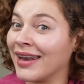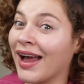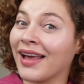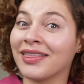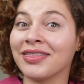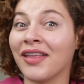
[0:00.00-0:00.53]
And
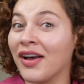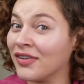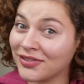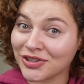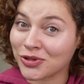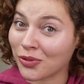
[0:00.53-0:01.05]
I
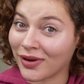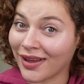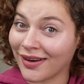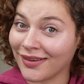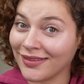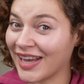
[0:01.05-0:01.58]
love short
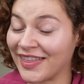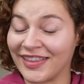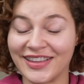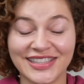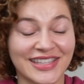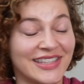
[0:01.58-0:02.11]
hair. I think
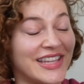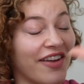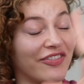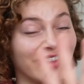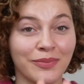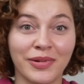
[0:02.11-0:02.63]
this has
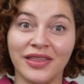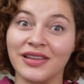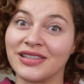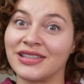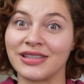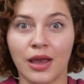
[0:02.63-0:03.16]
definitely been
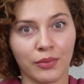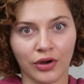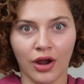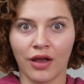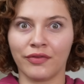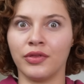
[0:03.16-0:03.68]
the summer
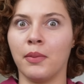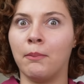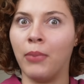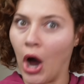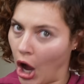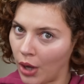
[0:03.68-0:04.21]
of the
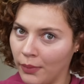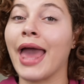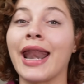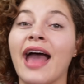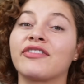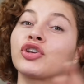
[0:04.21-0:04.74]
bob.
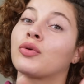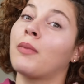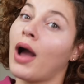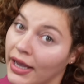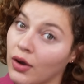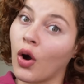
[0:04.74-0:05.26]
And after
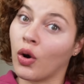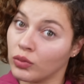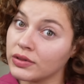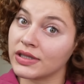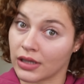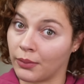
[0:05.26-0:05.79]
my
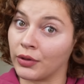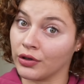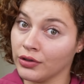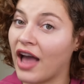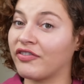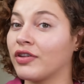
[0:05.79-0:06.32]
own
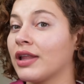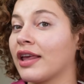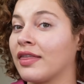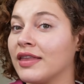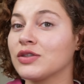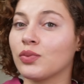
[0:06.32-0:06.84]
summer, I feel
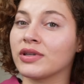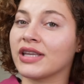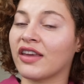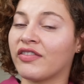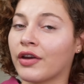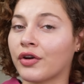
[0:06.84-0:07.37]
like this was
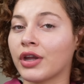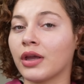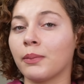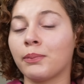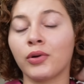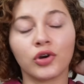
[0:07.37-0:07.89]
a very
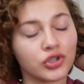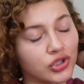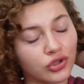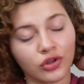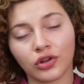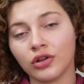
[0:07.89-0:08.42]

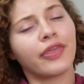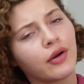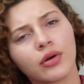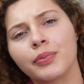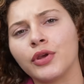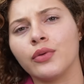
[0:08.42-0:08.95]
personal,
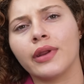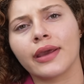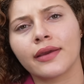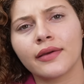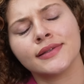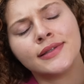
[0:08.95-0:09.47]

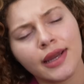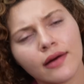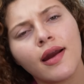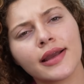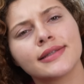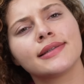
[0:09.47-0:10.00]
therapeutic, dare
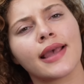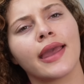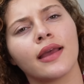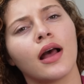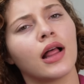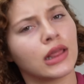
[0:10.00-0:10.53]
I
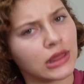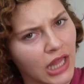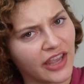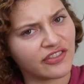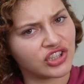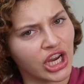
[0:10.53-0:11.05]
say,
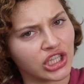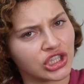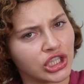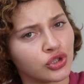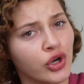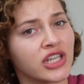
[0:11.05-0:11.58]

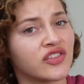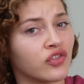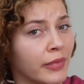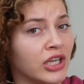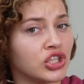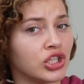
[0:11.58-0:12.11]
life-changing
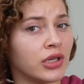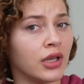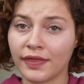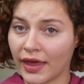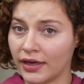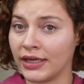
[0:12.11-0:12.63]
transformation that